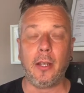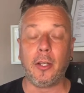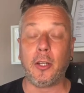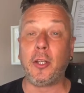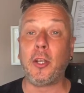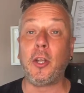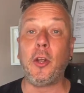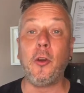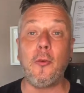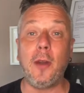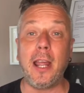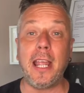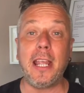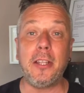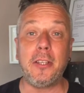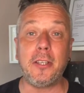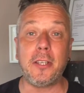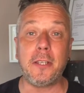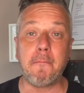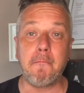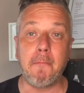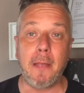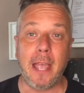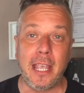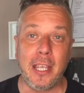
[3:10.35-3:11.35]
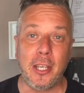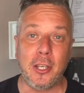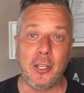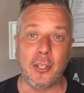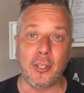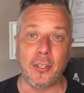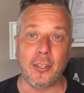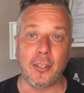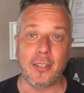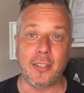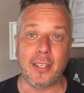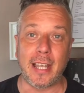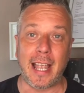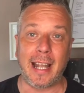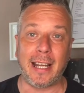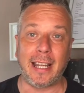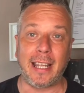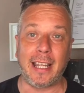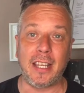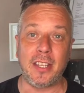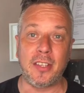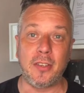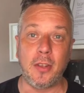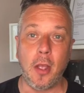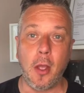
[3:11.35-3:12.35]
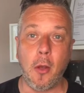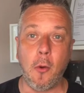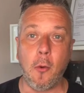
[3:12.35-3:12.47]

courageous patience, and it is